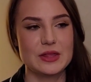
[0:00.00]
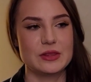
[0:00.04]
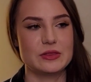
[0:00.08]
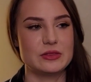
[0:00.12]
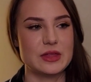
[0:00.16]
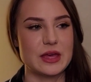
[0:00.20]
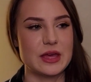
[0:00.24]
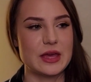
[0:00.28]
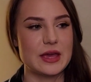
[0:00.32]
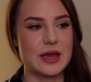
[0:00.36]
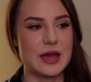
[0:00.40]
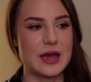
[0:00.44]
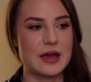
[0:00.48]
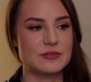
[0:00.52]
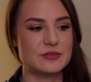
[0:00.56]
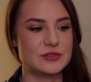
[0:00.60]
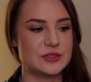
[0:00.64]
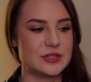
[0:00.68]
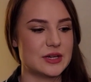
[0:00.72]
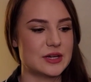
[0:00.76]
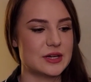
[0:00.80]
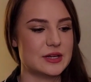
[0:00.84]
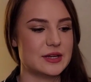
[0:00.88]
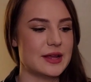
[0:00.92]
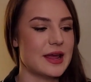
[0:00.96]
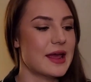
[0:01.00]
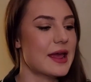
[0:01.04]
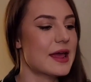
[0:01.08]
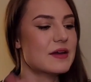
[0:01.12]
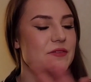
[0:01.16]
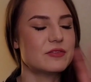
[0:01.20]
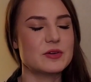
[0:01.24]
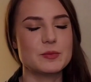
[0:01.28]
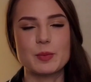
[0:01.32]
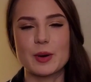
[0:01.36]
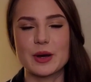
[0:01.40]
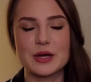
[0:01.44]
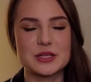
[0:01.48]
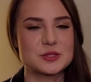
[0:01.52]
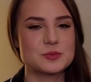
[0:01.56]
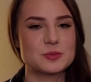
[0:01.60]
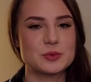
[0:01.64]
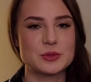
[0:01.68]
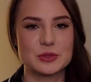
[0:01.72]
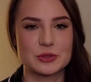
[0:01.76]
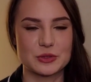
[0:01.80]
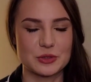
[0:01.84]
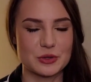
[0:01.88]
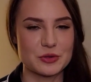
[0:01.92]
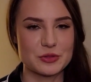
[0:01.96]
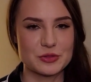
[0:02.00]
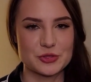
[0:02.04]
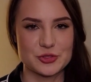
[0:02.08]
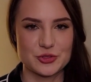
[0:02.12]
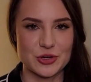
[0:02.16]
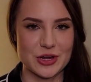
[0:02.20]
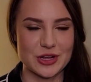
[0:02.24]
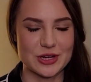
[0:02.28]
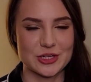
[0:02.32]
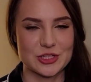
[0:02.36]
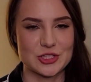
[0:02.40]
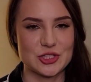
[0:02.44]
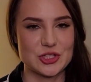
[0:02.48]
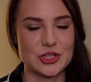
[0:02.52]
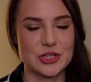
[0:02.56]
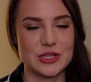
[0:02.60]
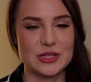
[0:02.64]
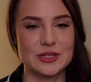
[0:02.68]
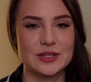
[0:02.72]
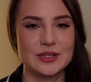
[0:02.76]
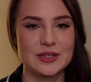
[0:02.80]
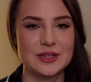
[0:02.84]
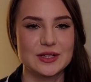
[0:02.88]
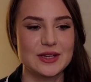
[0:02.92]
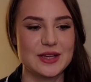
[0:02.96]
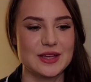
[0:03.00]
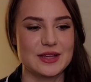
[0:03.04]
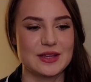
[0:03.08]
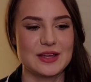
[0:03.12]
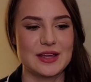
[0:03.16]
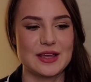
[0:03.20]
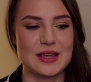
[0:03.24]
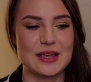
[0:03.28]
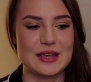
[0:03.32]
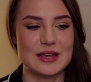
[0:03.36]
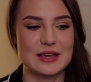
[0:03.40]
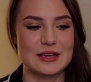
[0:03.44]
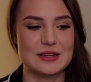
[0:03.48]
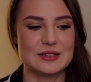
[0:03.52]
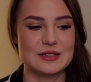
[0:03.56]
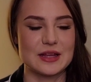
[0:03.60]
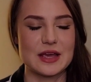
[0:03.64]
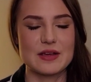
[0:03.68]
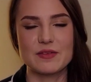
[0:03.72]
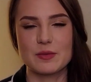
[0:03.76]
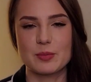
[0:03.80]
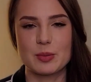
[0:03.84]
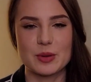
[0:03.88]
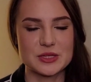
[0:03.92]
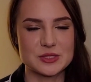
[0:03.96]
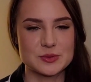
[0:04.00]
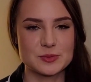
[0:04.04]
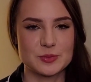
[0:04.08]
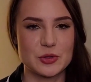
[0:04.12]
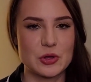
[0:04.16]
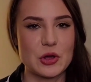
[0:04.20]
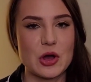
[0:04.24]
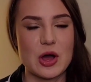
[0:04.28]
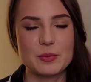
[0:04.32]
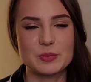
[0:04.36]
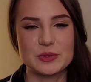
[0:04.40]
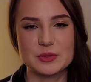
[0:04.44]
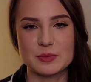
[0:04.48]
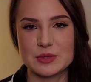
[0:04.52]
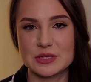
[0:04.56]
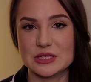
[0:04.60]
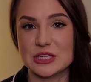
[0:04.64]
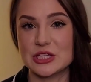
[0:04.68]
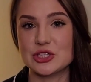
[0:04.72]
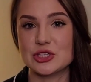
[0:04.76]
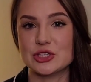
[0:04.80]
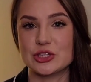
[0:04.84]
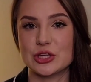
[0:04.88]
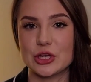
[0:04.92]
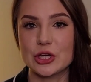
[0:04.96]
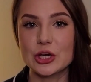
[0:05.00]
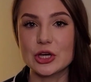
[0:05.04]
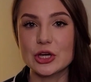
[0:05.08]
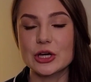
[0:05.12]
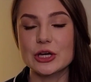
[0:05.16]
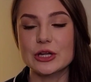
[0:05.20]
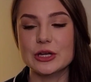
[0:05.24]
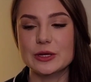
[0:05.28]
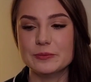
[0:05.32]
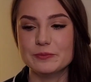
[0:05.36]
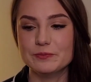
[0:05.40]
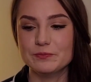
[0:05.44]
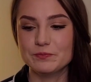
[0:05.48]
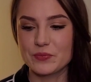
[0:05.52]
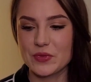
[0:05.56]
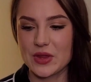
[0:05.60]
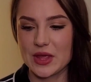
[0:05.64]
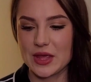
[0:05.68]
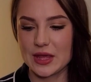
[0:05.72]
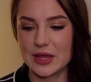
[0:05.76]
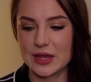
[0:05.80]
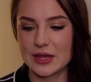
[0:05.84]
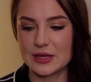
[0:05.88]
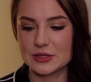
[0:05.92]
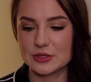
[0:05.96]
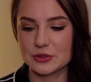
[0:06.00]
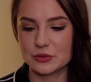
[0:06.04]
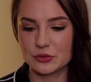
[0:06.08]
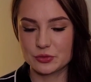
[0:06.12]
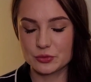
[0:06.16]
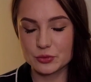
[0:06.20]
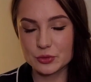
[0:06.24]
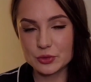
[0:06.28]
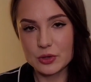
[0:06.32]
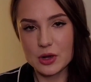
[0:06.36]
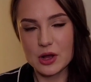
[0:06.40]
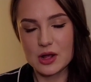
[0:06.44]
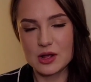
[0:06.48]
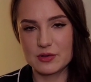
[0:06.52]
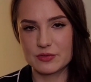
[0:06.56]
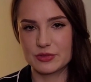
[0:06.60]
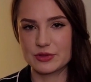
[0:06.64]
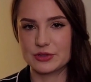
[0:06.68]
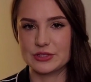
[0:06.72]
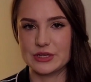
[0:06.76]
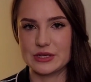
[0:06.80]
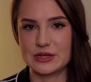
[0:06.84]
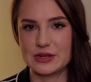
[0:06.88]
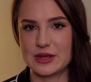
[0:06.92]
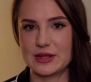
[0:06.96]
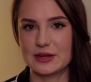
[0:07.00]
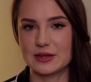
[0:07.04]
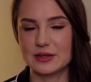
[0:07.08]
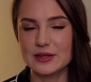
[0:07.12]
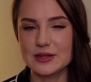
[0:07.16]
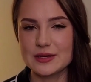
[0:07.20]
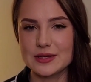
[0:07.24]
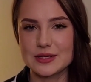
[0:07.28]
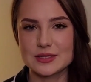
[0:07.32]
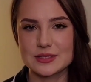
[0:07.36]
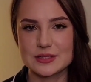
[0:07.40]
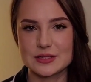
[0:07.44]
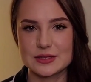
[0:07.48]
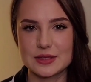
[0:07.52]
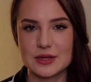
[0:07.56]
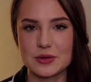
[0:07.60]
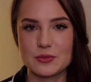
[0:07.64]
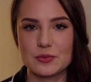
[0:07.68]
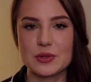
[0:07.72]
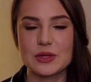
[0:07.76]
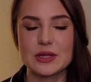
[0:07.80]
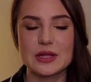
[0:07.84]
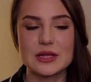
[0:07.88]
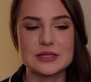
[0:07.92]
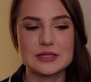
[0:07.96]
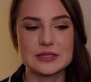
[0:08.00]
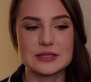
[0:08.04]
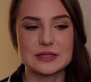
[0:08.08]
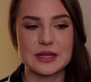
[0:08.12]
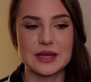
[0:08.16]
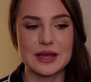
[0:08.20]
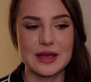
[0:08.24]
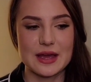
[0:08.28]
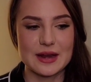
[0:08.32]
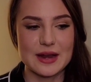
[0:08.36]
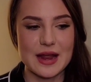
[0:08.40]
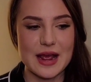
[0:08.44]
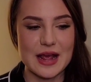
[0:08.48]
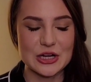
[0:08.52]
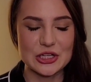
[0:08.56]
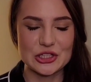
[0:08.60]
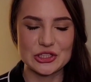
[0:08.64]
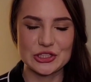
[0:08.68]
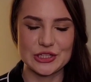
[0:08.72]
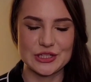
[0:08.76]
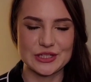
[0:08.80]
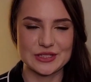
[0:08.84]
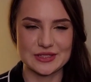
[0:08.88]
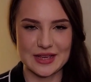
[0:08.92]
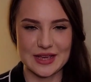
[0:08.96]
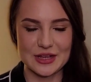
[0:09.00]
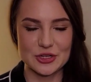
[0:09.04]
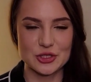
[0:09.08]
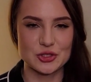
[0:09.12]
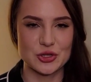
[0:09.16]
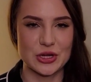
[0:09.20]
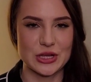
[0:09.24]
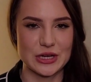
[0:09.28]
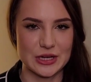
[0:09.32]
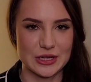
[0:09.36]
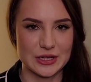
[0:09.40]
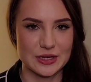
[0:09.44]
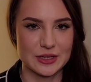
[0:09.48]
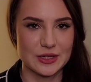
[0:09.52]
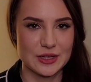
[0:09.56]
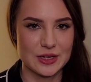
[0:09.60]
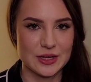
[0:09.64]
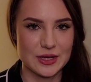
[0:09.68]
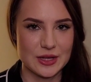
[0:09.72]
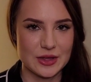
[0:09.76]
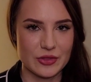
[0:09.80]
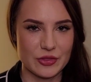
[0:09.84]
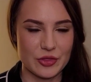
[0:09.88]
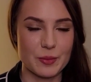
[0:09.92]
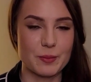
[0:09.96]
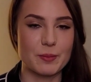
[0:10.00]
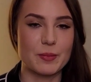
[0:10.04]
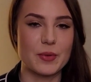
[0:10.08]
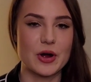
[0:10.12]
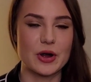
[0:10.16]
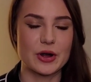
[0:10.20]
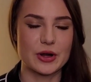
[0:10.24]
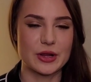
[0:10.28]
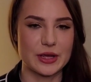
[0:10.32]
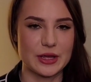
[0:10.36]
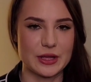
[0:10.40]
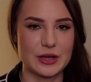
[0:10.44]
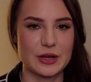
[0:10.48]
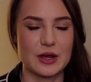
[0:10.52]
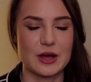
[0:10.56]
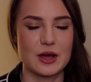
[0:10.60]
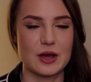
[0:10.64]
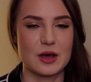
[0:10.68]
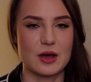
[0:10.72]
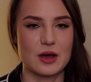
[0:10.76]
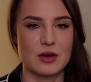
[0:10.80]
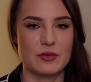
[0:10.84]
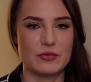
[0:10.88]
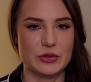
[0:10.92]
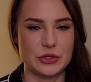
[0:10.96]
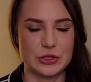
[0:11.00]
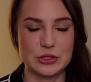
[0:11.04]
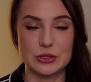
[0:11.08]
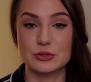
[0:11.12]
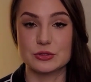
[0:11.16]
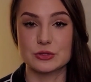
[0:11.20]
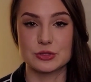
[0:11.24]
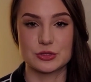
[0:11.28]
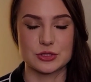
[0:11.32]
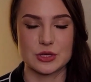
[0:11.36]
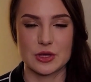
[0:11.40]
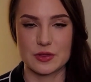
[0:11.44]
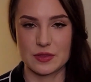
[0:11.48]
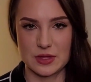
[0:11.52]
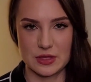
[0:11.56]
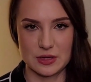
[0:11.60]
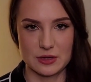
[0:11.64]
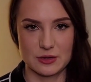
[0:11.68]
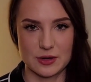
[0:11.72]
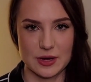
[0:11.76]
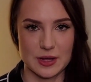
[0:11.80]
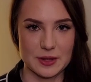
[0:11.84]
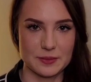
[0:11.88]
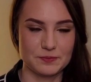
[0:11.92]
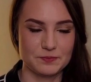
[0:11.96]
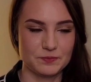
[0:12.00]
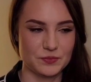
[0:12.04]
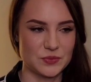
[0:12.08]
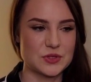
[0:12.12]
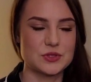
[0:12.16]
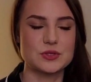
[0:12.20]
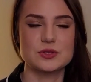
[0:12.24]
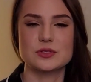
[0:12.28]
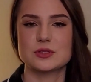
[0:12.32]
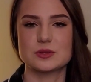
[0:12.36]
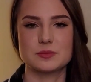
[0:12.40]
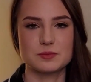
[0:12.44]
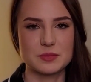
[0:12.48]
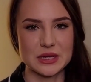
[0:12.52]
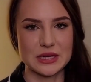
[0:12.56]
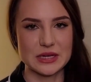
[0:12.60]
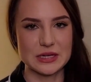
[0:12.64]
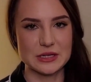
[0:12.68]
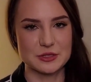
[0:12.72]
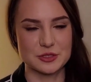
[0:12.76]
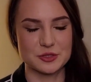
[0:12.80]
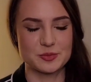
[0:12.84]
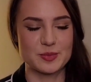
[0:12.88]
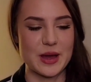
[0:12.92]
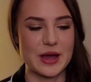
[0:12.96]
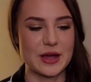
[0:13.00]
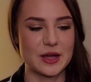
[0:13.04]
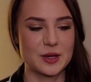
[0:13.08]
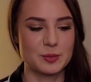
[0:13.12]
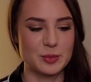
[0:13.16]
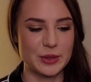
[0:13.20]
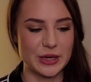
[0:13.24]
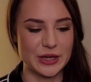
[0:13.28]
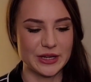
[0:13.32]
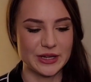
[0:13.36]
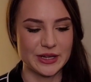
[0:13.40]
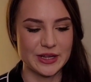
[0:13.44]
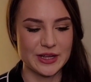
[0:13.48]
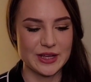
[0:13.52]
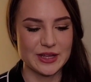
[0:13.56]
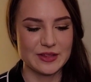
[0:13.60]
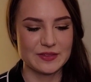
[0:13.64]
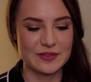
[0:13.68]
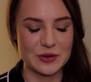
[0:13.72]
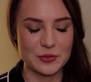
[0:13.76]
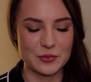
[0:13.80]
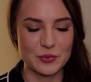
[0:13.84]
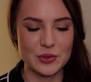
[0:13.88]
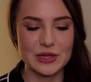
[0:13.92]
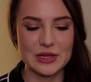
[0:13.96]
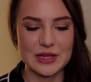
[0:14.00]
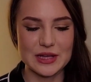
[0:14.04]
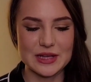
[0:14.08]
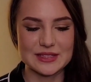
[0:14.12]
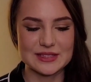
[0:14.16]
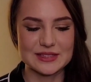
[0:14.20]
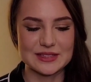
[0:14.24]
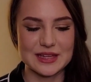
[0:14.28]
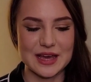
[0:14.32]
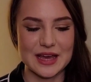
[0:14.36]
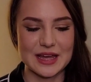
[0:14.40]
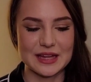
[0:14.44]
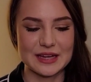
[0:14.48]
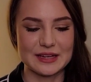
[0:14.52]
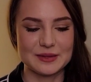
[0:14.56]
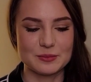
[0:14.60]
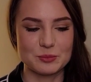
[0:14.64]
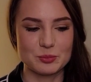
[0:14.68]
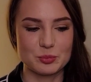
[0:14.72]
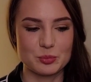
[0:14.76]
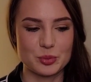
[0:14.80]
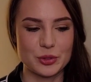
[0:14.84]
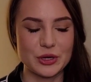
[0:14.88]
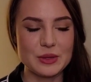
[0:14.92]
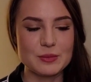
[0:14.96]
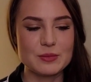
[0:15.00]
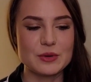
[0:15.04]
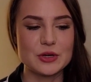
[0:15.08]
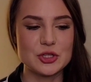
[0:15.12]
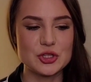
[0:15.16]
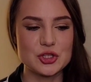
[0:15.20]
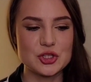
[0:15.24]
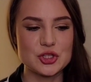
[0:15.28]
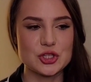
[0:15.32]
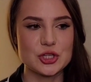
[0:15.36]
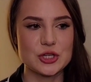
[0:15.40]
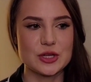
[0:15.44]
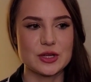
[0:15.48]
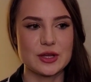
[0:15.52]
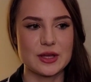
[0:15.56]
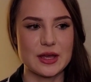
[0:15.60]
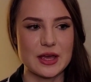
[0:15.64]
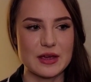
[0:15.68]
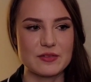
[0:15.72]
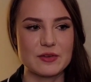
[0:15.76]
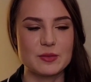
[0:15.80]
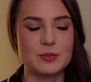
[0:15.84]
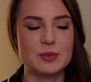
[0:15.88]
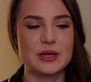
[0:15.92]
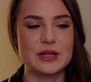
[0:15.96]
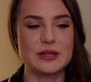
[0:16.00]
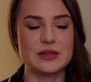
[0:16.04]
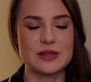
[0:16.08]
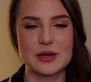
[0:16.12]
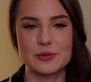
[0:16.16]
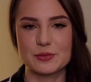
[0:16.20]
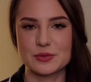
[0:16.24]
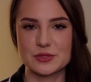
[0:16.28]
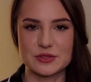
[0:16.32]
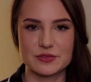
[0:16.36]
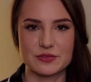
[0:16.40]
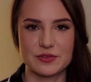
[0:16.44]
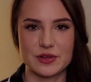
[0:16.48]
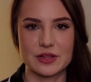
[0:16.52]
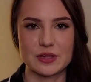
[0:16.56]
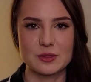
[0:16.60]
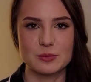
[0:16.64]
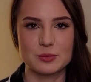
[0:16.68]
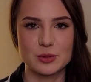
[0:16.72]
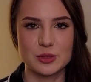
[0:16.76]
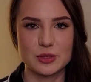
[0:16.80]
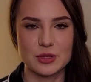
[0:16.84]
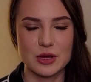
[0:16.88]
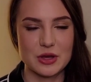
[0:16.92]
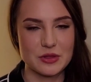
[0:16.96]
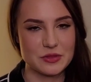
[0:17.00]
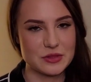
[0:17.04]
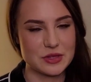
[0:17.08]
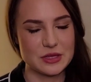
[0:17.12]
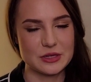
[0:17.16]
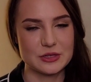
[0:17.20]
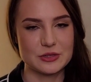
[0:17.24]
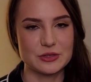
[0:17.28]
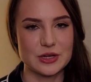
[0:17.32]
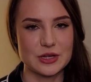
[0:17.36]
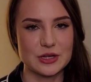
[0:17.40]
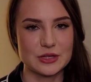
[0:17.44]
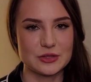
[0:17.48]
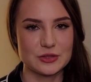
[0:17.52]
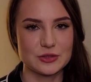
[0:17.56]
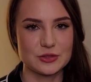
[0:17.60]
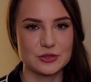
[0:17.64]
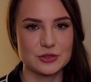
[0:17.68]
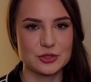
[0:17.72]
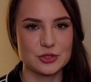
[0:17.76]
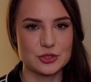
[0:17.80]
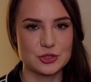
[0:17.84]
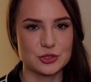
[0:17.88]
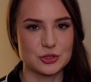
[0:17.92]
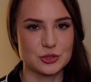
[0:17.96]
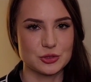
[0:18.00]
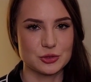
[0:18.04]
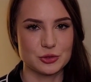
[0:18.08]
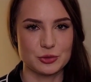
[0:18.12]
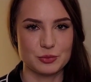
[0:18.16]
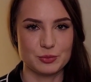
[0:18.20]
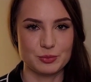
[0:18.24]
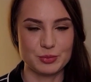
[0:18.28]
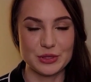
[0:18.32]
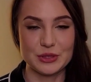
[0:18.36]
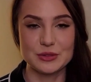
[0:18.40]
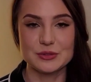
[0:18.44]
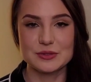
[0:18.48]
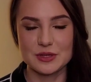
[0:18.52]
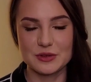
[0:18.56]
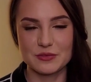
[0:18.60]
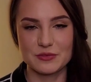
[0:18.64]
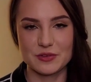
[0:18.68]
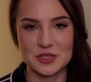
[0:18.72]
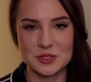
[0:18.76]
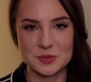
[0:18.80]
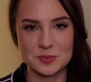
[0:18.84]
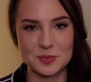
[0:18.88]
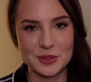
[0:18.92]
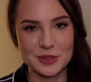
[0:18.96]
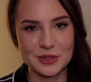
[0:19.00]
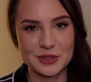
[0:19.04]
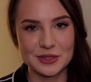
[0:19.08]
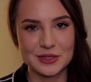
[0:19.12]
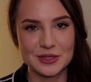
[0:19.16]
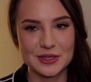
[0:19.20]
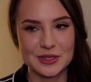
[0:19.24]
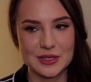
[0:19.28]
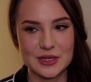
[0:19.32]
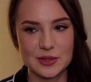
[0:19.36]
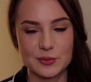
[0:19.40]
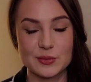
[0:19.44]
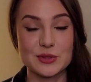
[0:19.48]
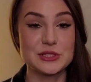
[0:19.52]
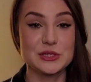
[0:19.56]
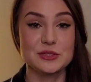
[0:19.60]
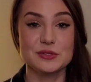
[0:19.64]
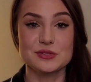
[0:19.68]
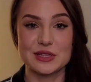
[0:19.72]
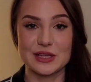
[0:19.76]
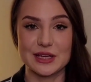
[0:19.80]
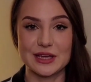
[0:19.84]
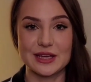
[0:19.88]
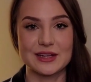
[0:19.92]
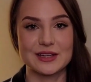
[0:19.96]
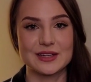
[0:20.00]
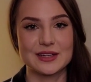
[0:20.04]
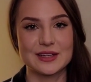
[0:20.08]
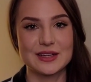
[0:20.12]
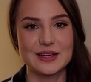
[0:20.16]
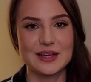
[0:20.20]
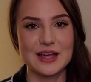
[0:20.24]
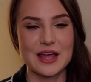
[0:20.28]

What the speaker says: They have done every possible growth strategy and every possible optimization they could. And through all of their data analytics, they realized they had actually saturated the market of users on the internet. This is many years back, but they realized that pretty much everybody that was available on the internet to be using Facebook was using it.